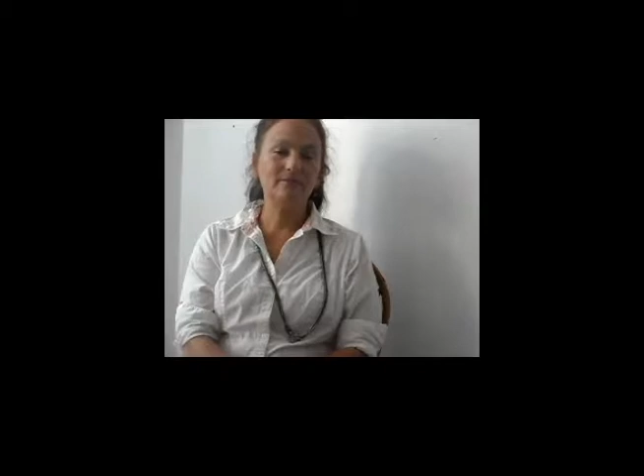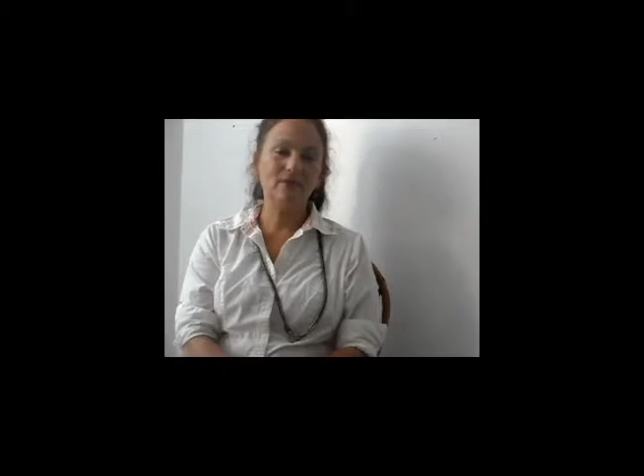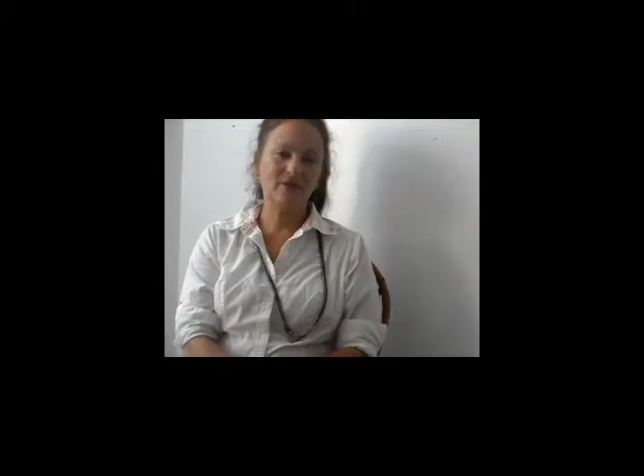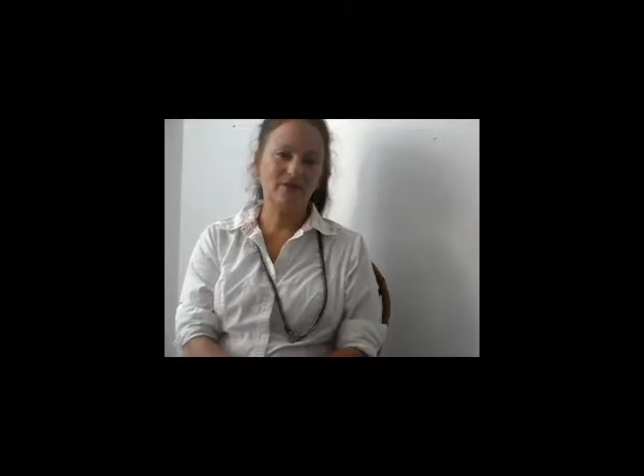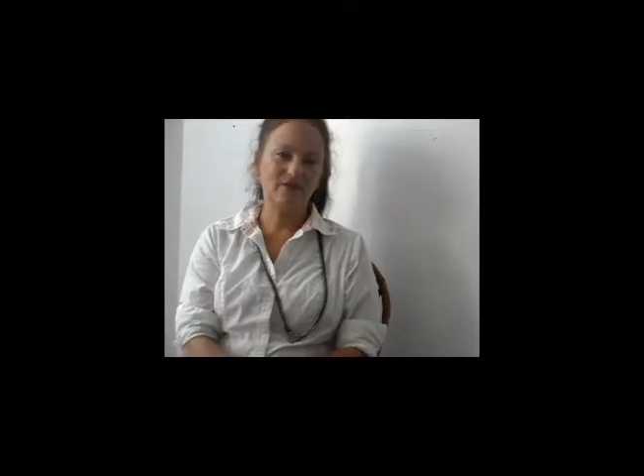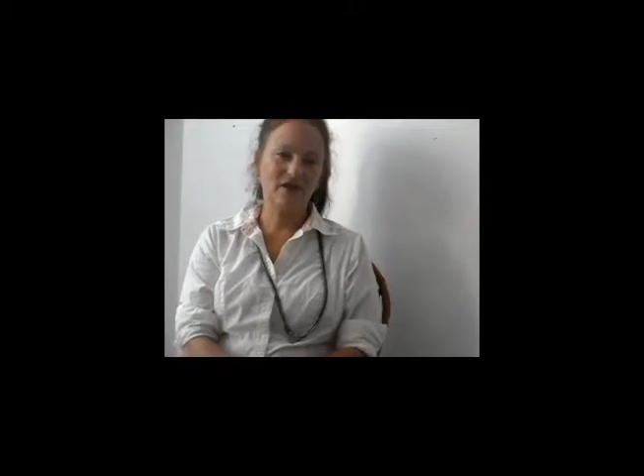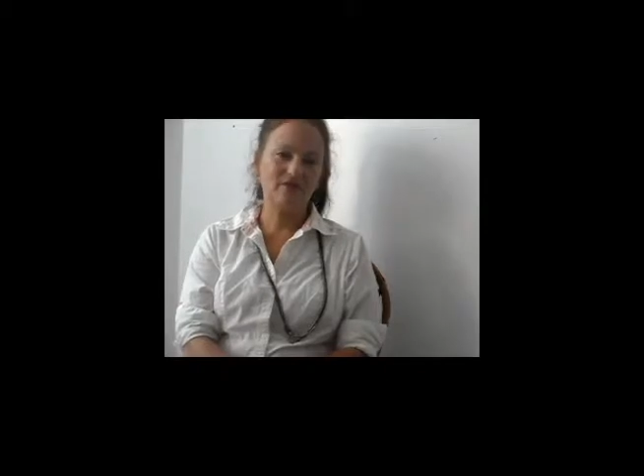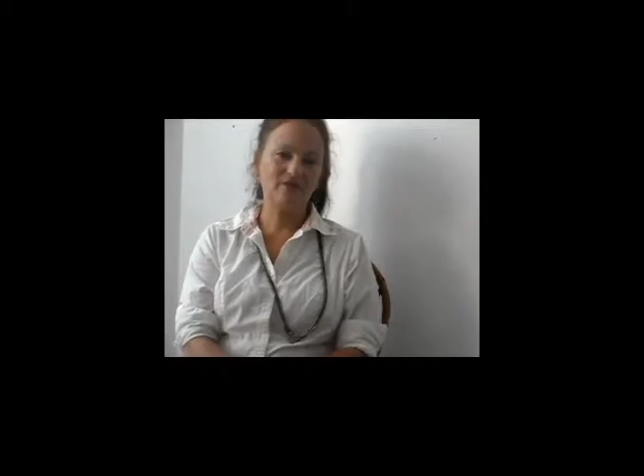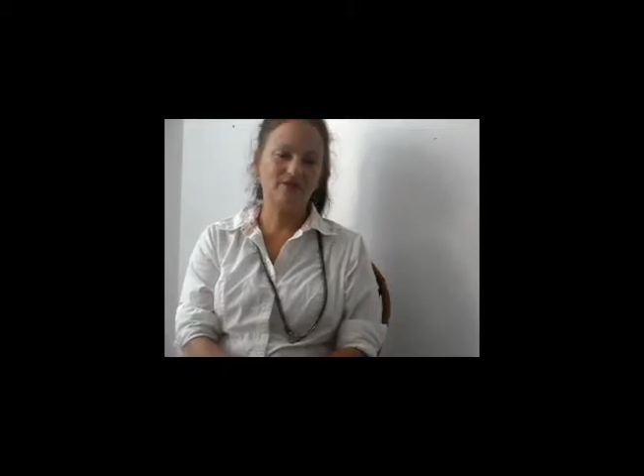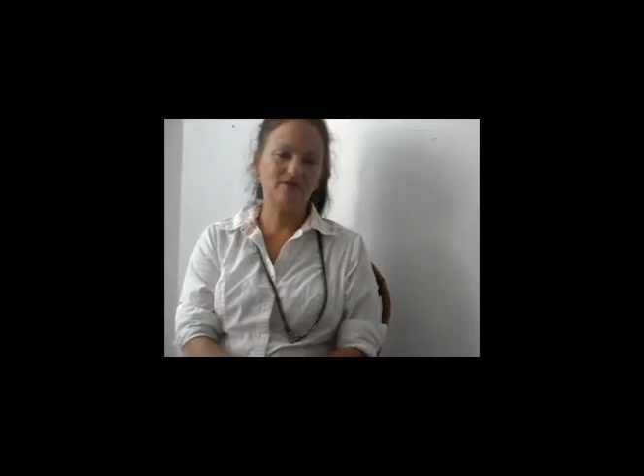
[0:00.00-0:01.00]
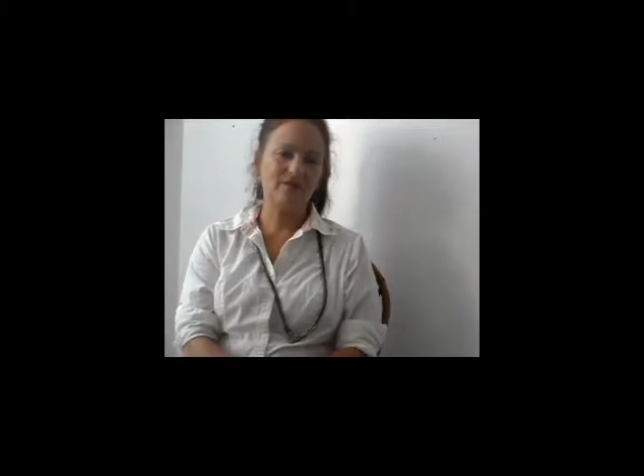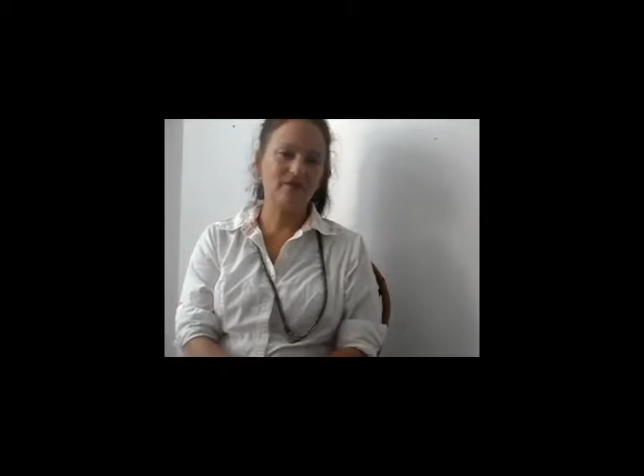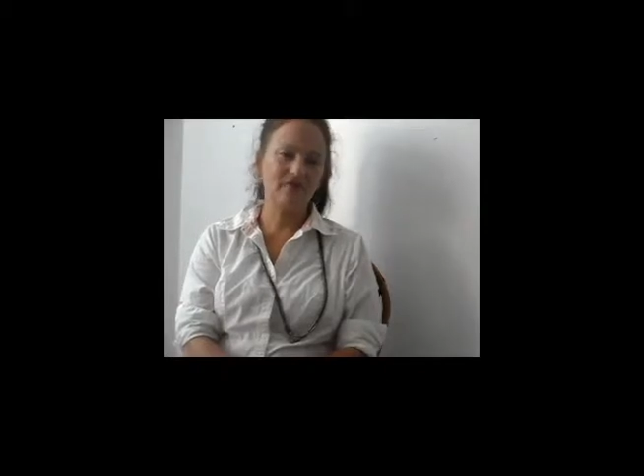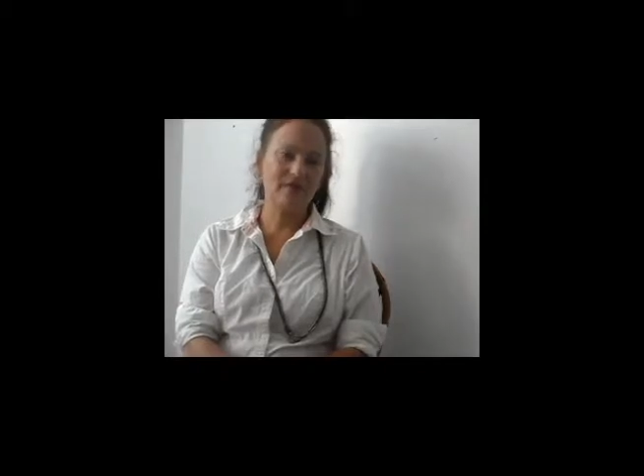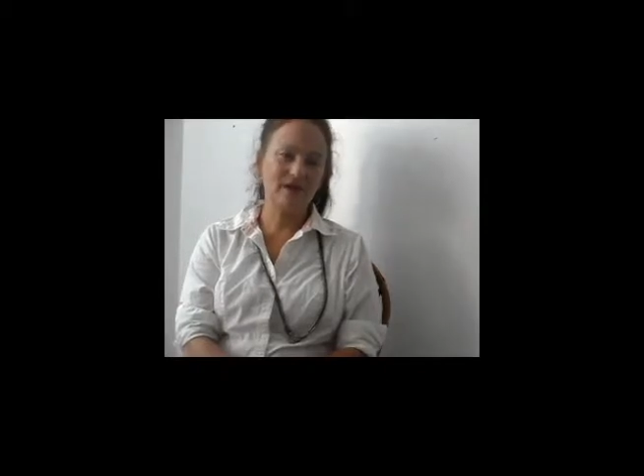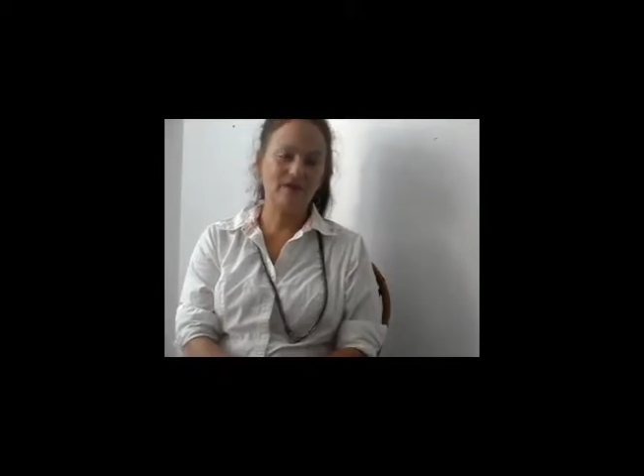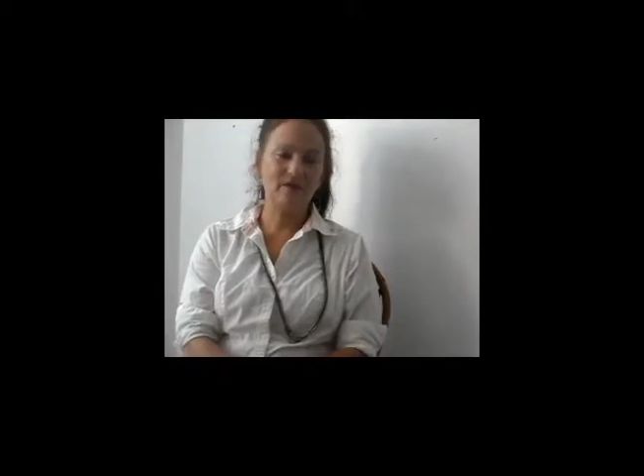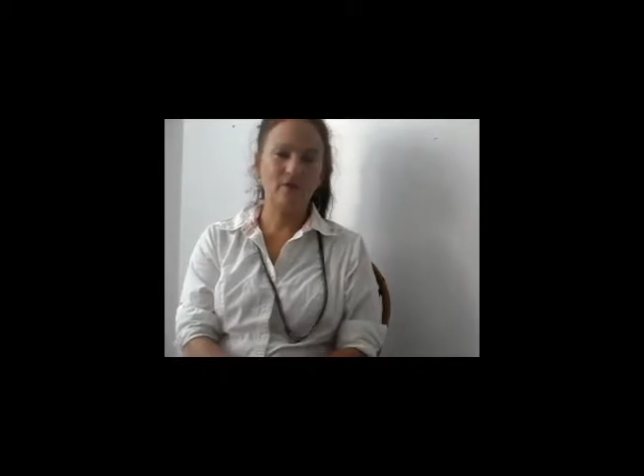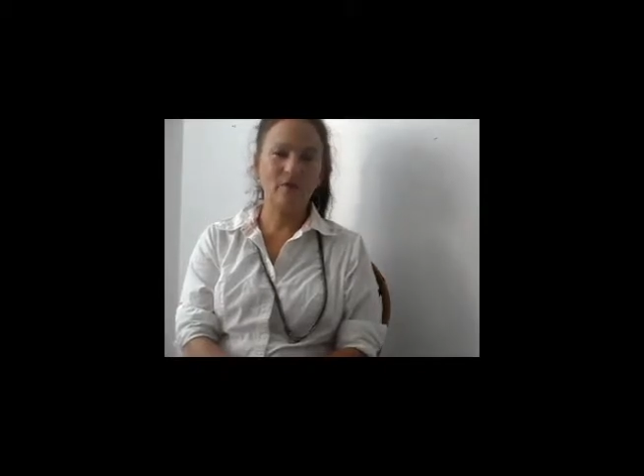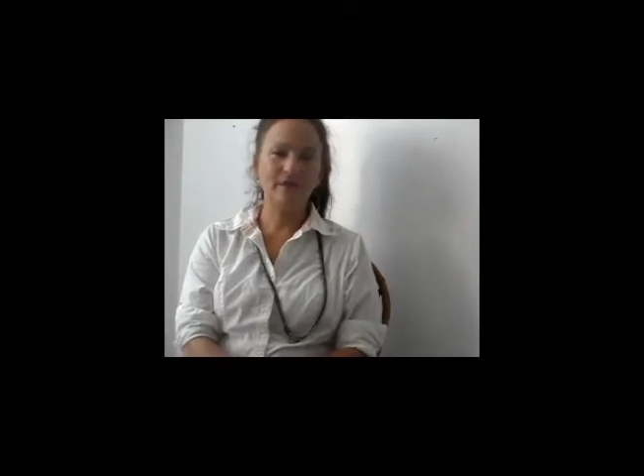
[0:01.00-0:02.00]
both of the characters, both the man and
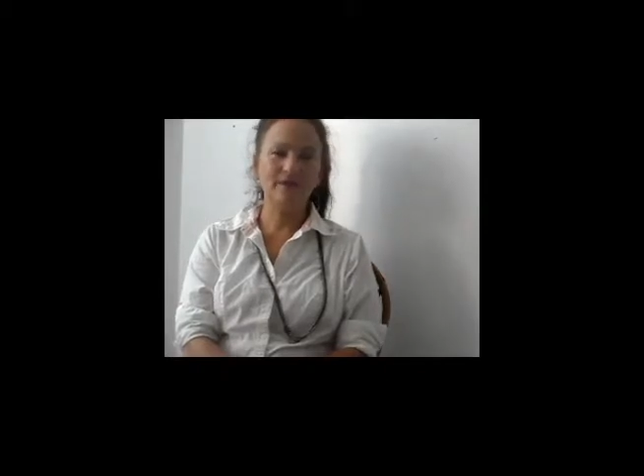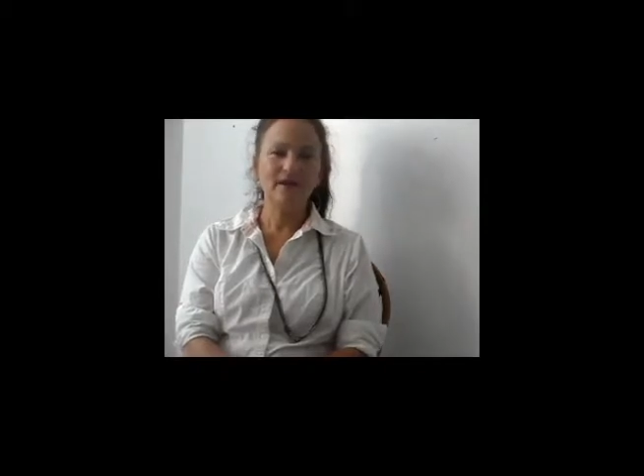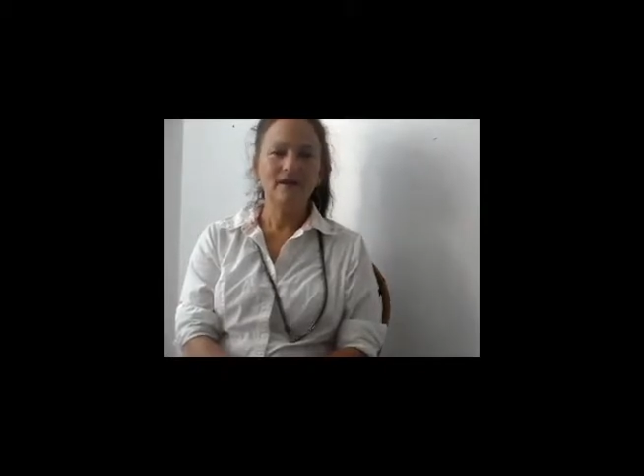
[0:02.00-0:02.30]
the woman.